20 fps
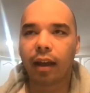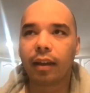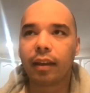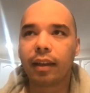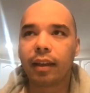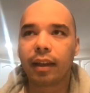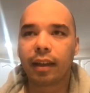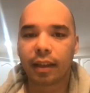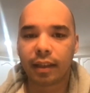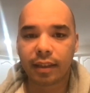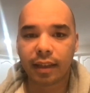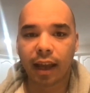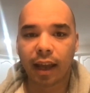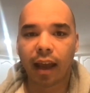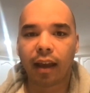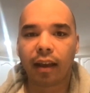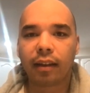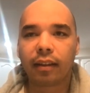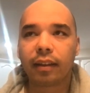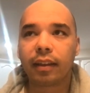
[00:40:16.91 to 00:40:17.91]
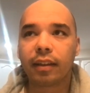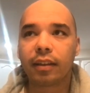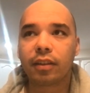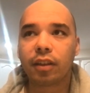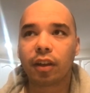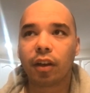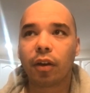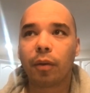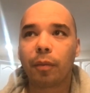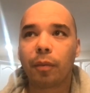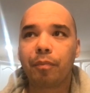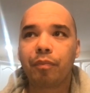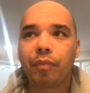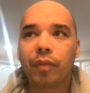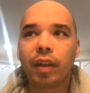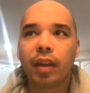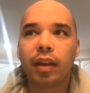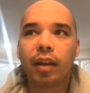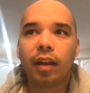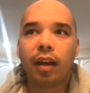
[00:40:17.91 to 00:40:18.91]
exactly. So,
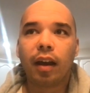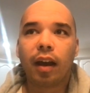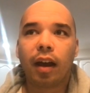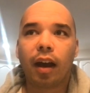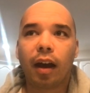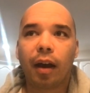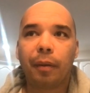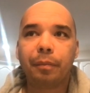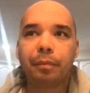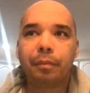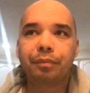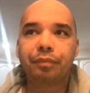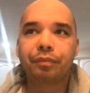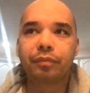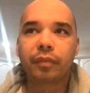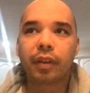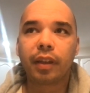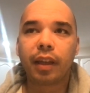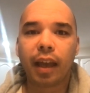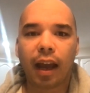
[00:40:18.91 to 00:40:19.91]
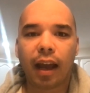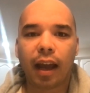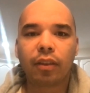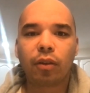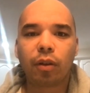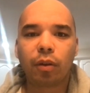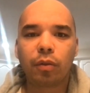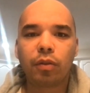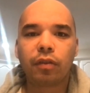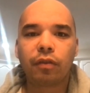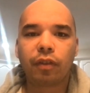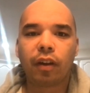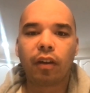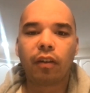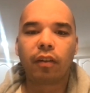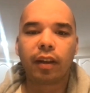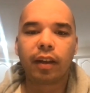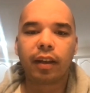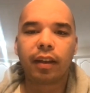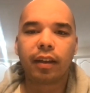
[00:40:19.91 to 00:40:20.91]
Yeah, I thought it was a
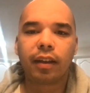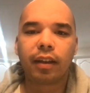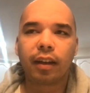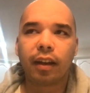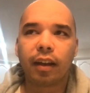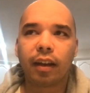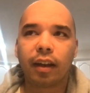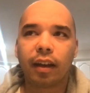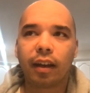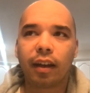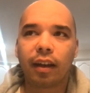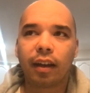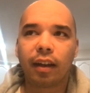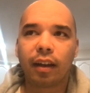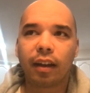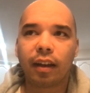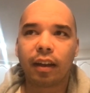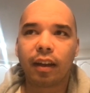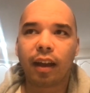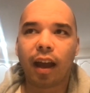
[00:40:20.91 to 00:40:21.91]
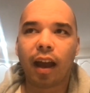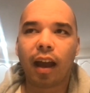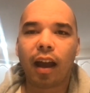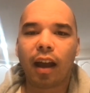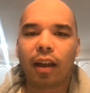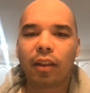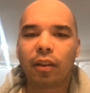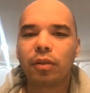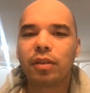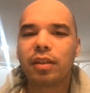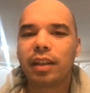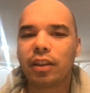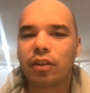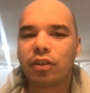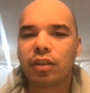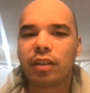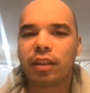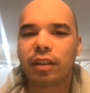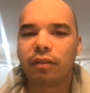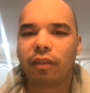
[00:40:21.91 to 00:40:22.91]
very I thought it was an
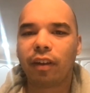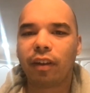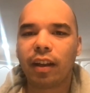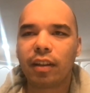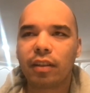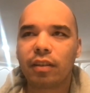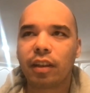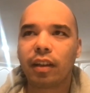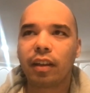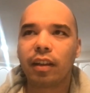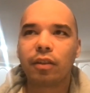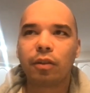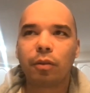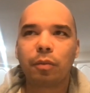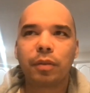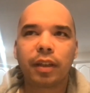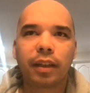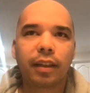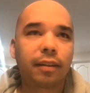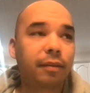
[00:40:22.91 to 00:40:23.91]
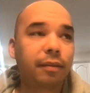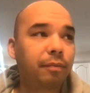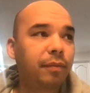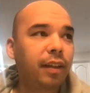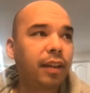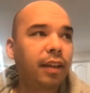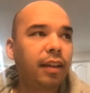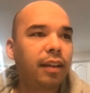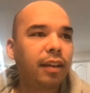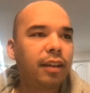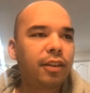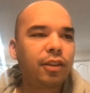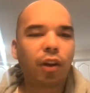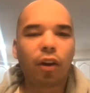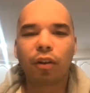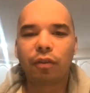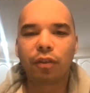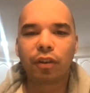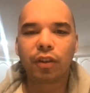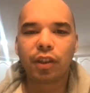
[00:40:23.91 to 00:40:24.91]
interesting fight. It's almost like
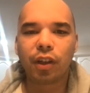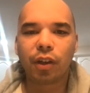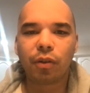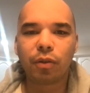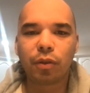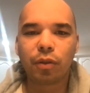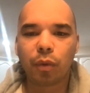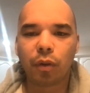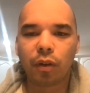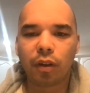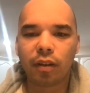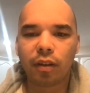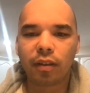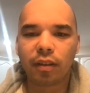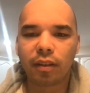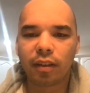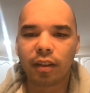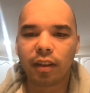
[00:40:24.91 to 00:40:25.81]
Tarver Jones won.